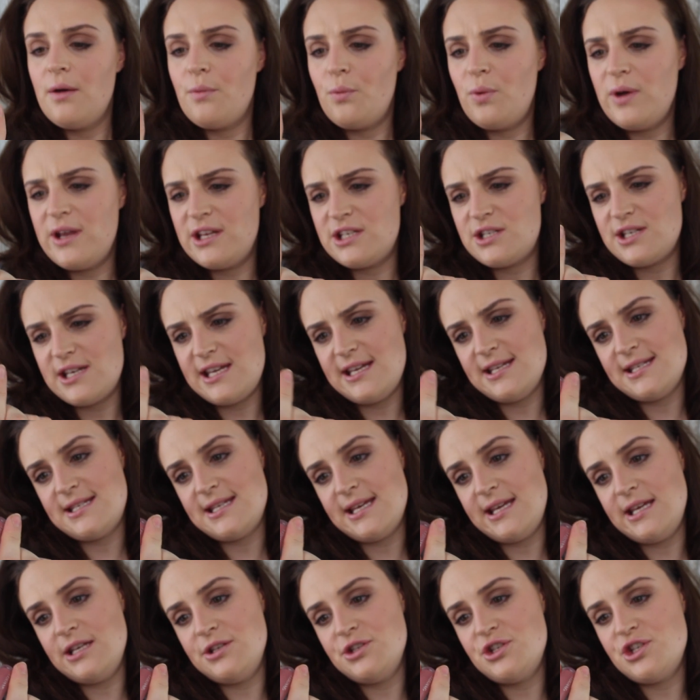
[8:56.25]
which is
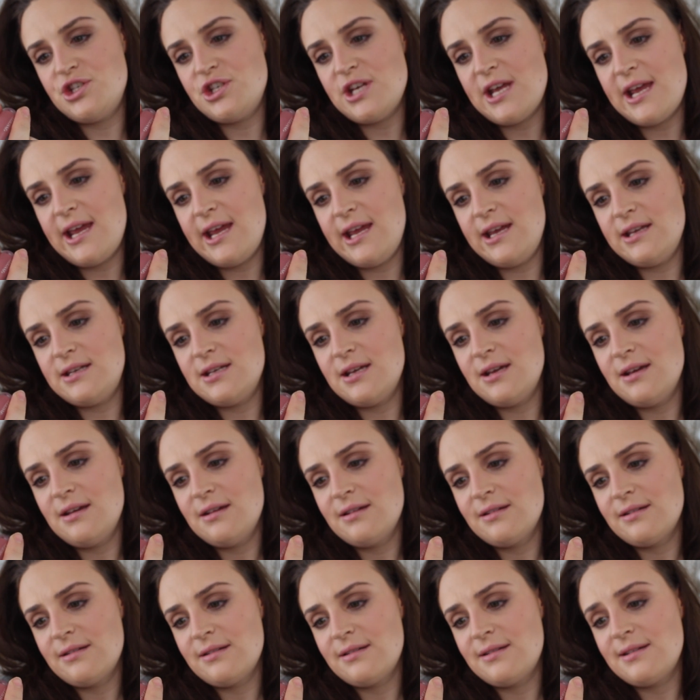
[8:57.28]
in shade
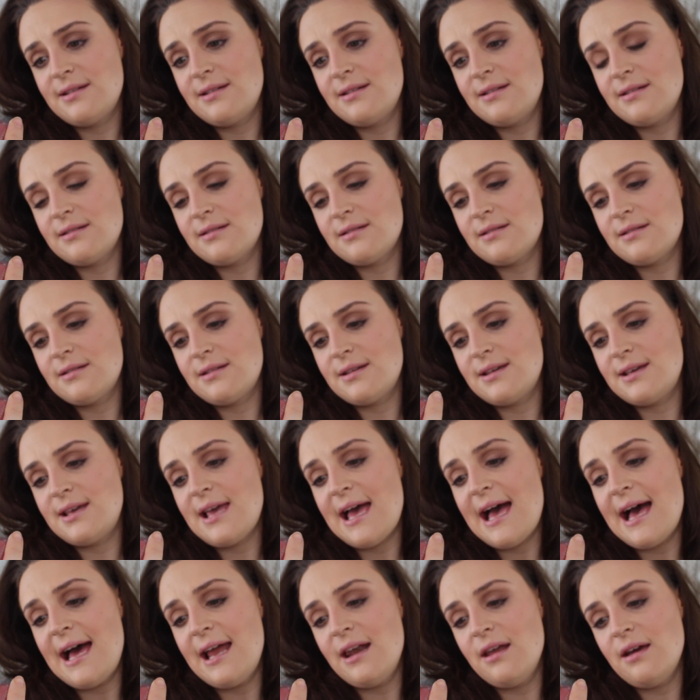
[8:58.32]

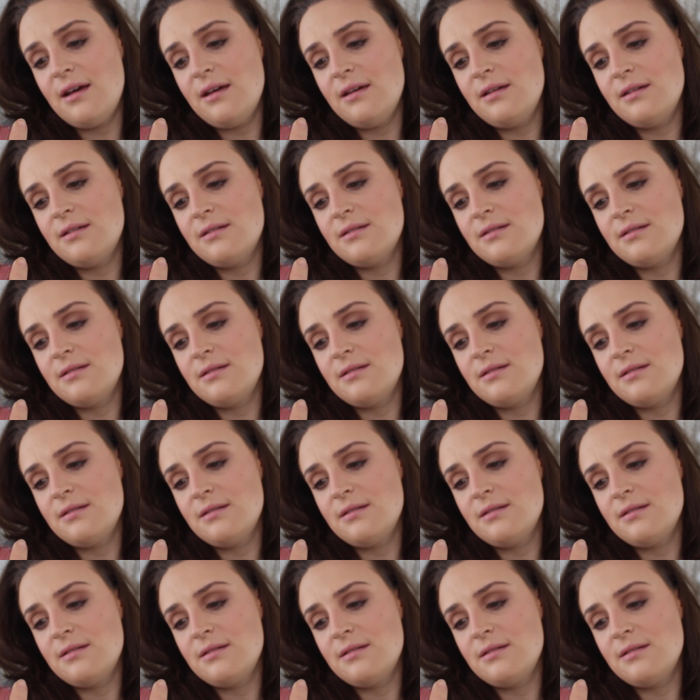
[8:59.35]
Color.